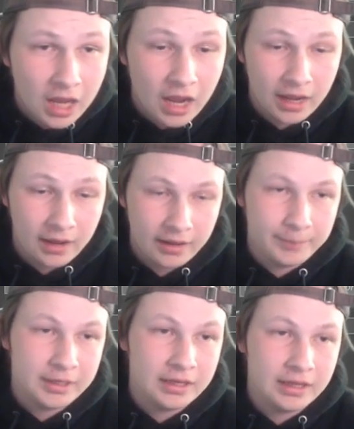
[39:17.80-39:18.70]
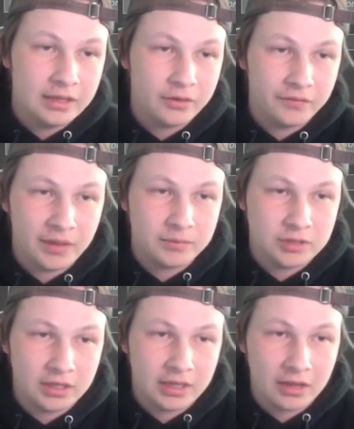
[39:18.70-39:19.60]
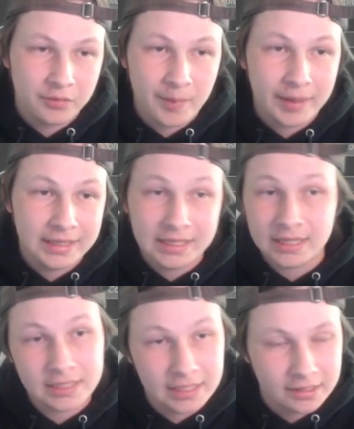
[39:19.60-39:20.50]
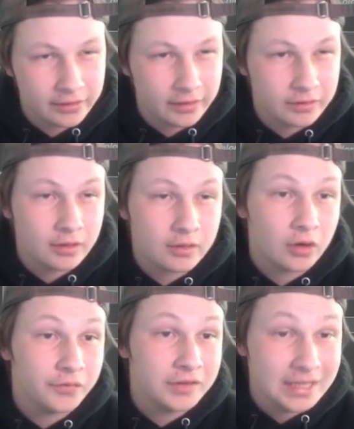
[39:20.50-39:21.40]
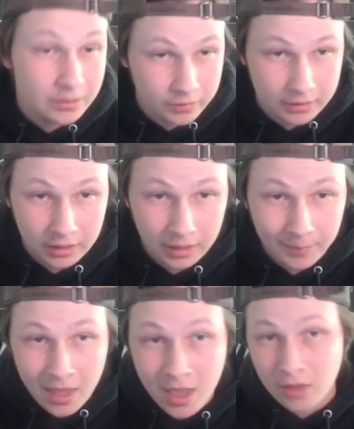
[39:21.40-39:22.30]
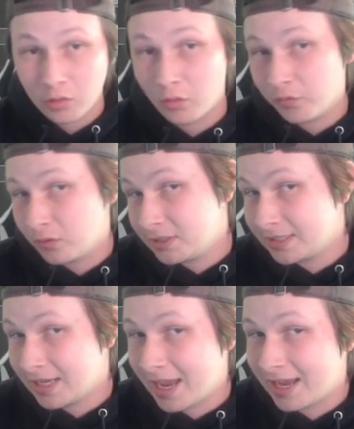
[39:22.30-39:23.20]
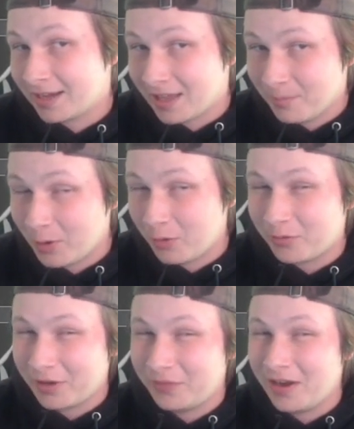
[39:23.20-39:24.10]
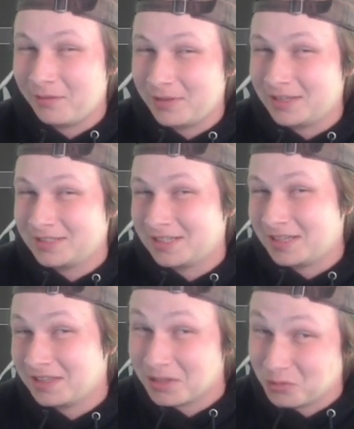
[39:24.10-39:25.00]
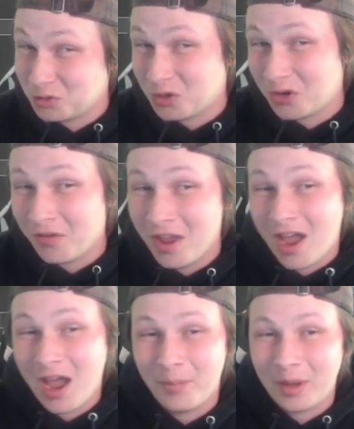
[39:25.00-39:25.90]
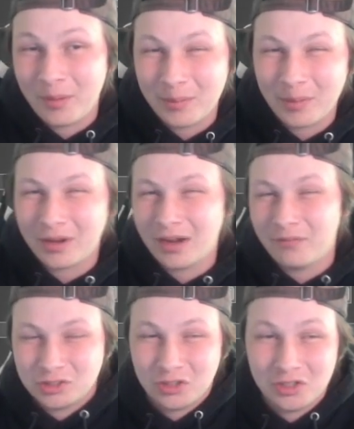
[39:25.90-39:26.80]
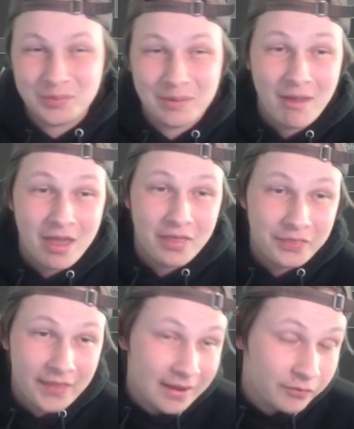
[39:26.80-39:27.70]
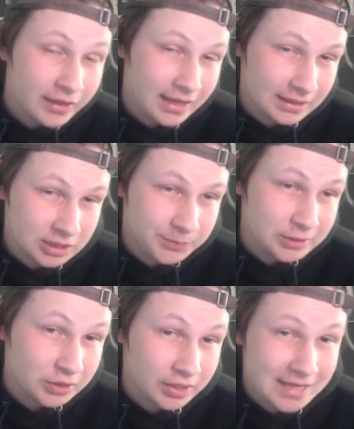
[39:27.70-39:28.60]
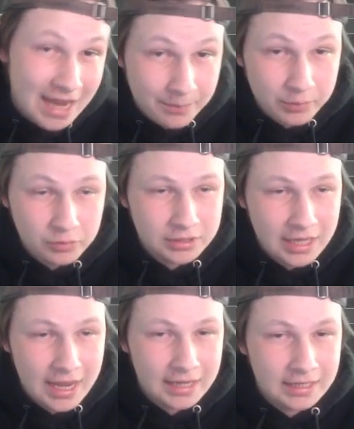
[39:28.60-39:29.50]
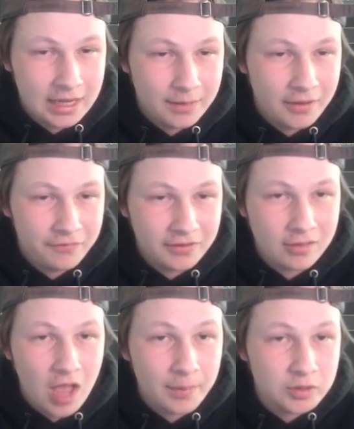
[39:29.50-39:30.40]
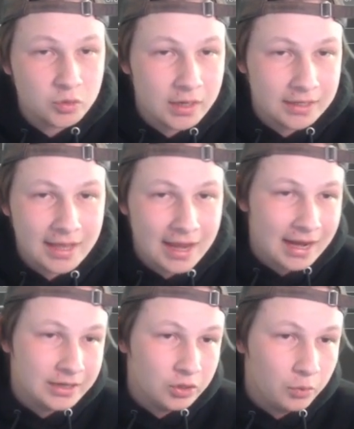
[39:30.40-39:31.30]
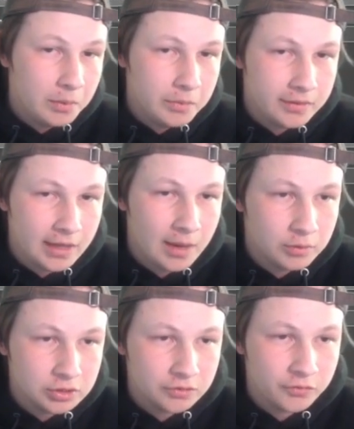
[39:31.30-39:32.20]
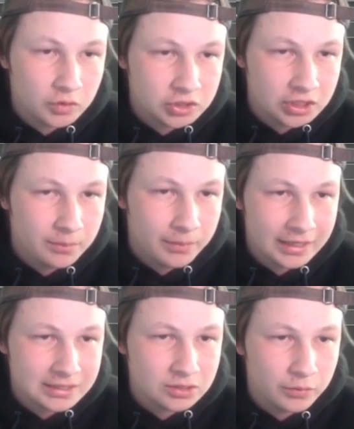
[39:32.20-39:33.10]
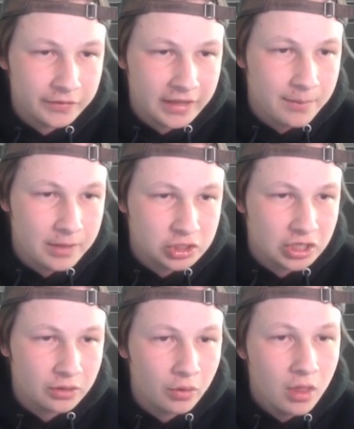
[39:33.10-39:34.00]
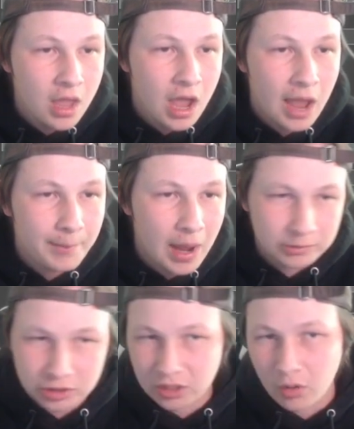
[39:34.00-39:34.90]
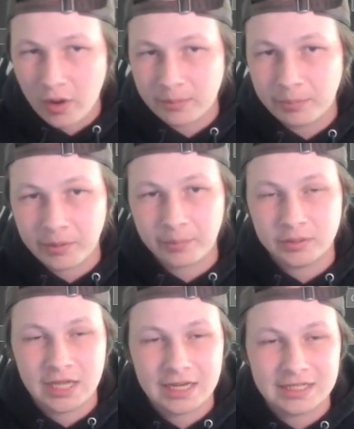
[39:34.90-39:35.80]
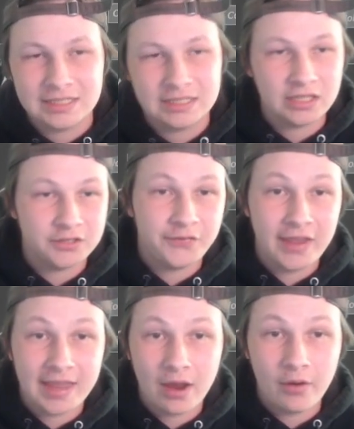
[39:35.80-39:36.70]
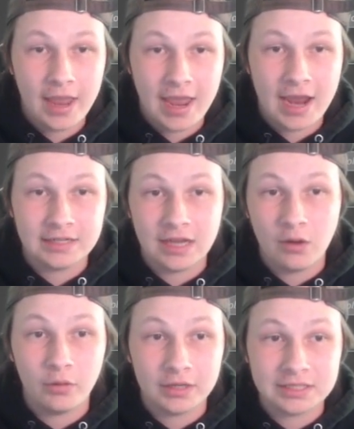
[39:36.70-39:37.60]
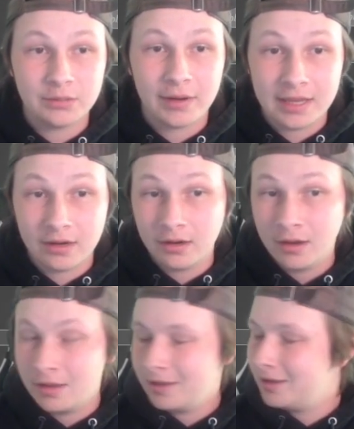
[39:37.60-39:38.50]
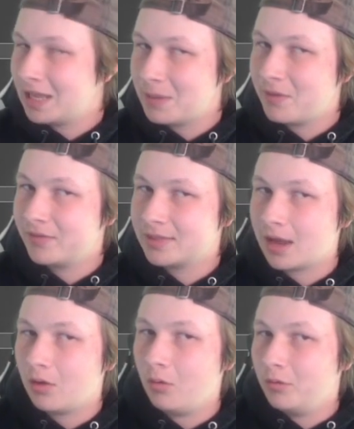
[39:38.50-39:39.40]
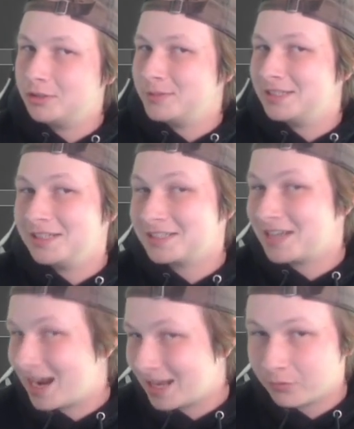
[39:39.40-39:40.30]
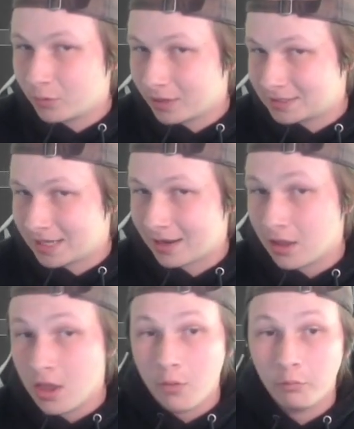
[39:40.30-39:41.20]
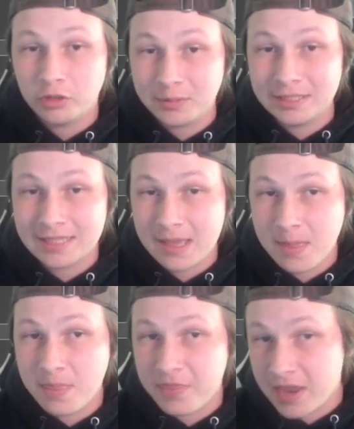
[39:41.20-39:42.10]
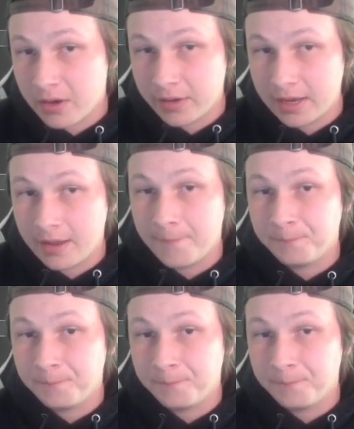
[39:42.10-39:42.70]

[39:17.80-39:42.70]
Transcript: Uh, I mean, either of them to get outsped by he Didn't think that Scarf Nihik was going to come. So unfortunately, I kind of get boned right there because I didn't use Scarf. Uh, but I'm going to be able to get off a Charge Beam. Thankfully, get the special attack boost, and um, if this is quick attack, I don't win the Zam, which is unfortunate, but I can still win the game in general. Um, I'm just going to go ahead and protect as he does fake out, and uh, we're going to see right here, he pivots out, which means he does not have quick attack, which means, in theory,